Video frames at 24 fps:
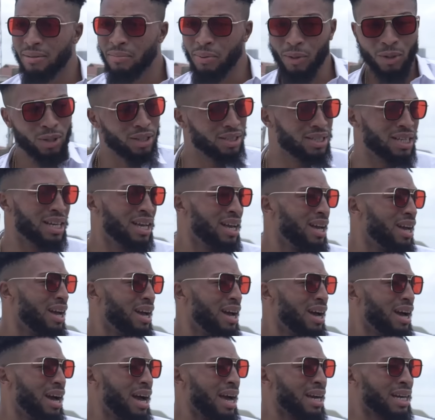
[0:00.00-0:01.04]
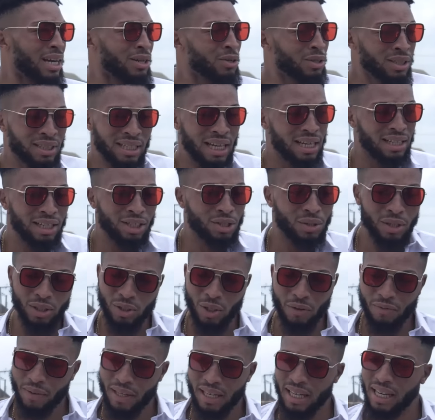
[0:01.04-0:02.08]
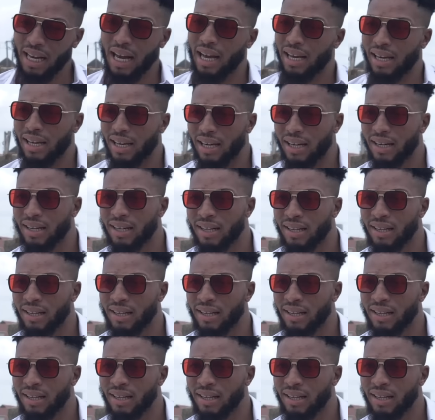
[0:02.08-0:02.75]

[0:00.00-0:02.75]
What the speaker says: Because I cannot see any trace of any car here.